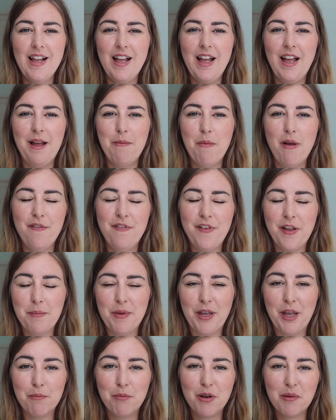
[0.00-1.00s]
at
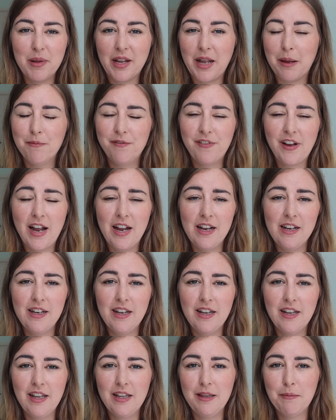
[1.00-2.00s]
filming in public. I'm
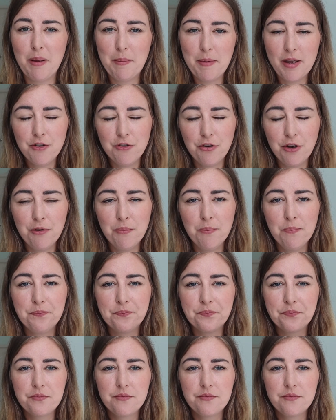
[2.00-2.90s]
fine in my bedroom,